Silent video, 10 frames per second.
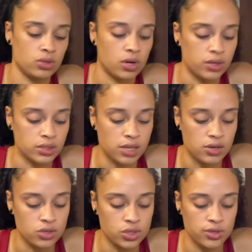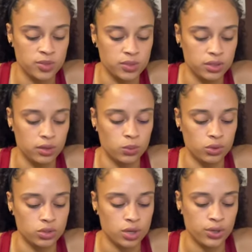Taurus energy, you could be dealing with a
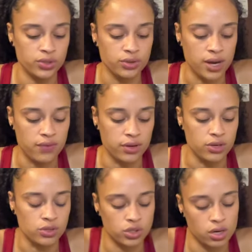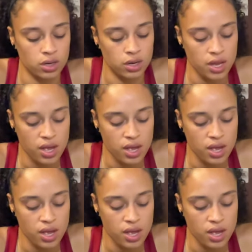Taurus or have it in your chart.